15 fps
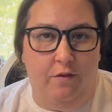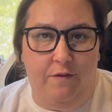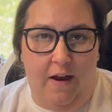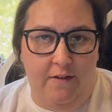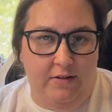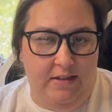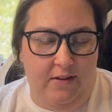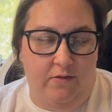
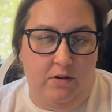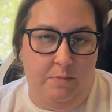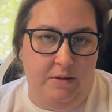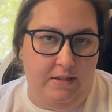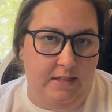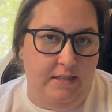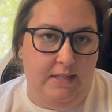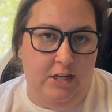5 to 7
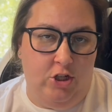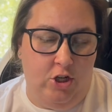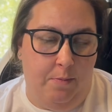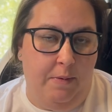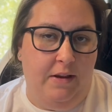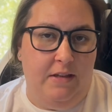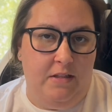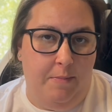business day
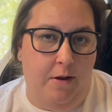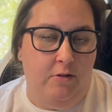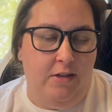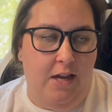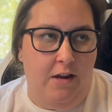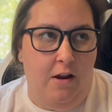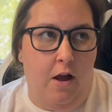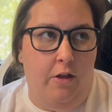shipping is about
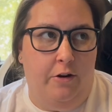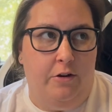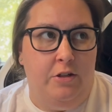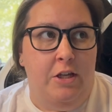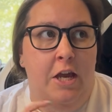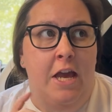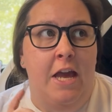$10.